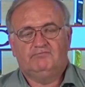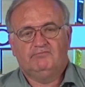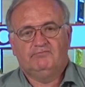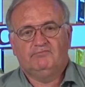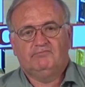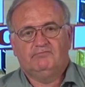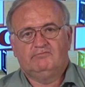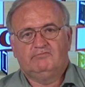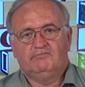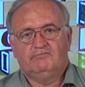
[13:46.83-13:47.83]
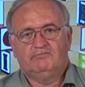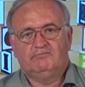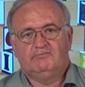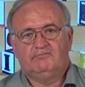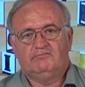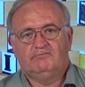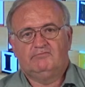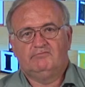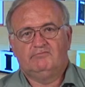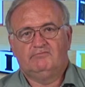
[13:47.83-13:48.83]

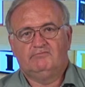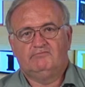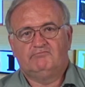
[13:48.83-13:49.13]
(silence)